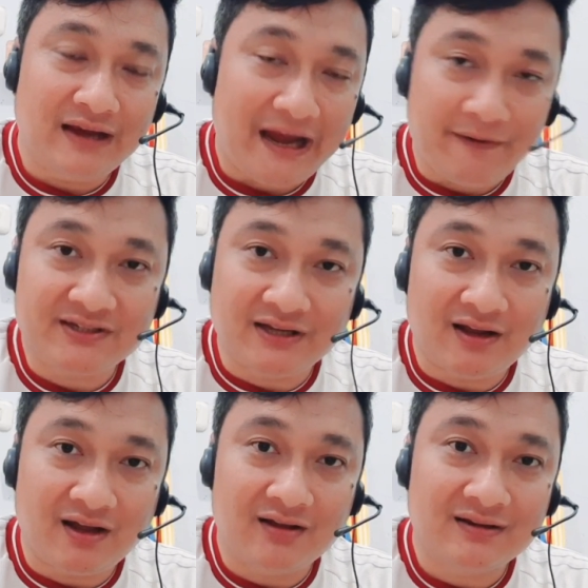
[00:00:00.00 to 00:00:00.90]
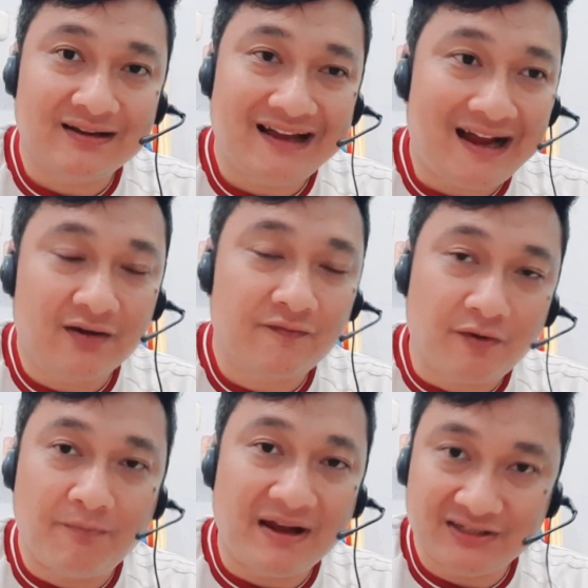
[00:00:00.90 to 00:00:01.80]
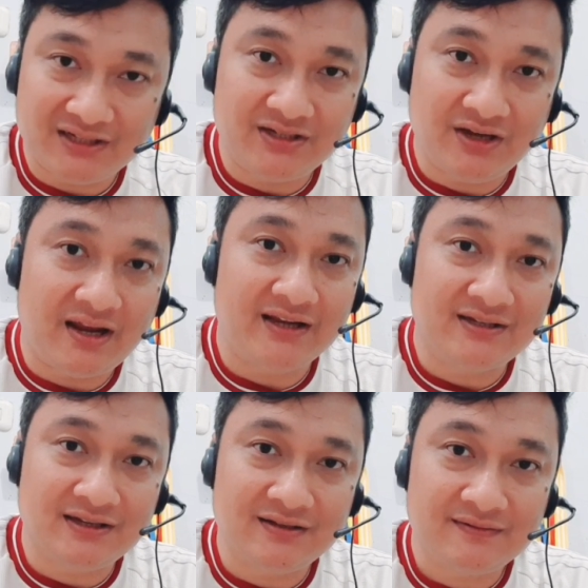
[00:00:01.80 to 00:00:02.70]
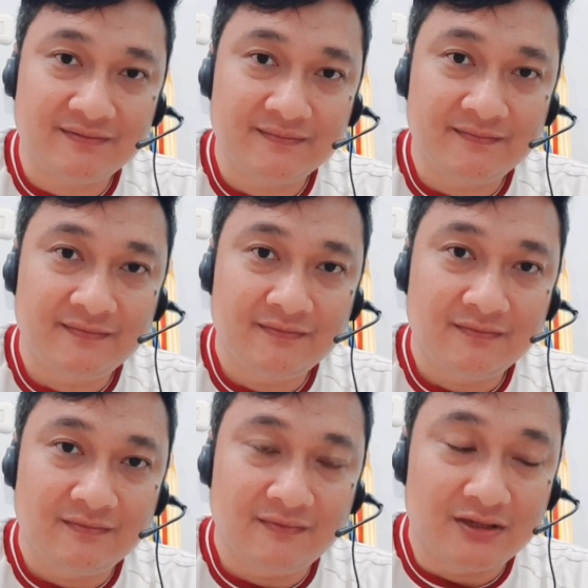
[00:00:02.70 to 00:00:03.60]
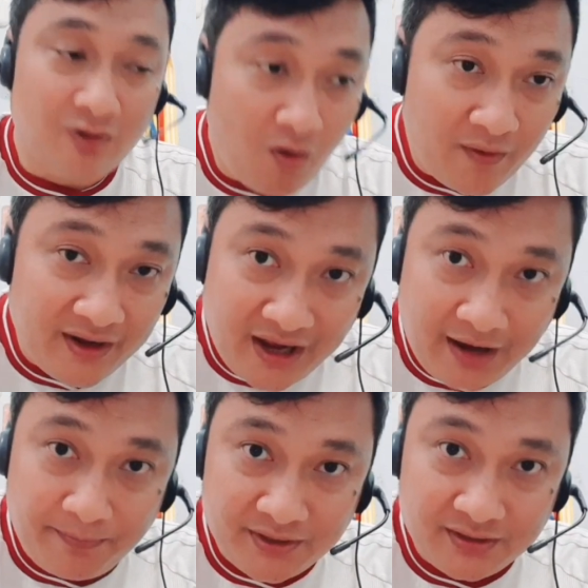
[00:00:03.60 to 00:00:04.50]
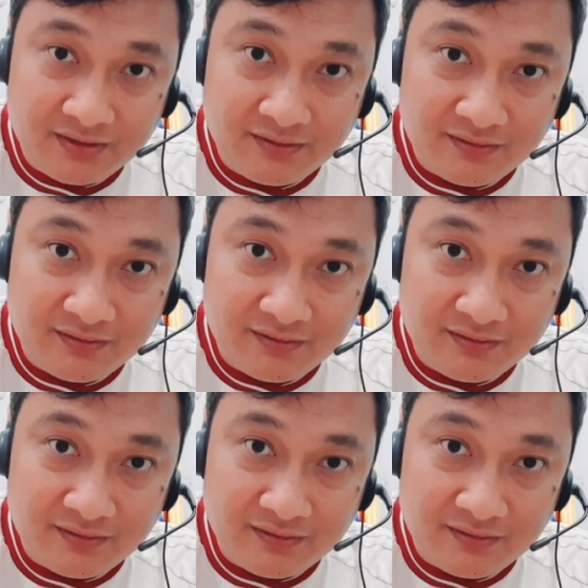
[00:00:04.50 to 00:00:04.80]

ERIK ten Hag out from Manchester United. It's already happened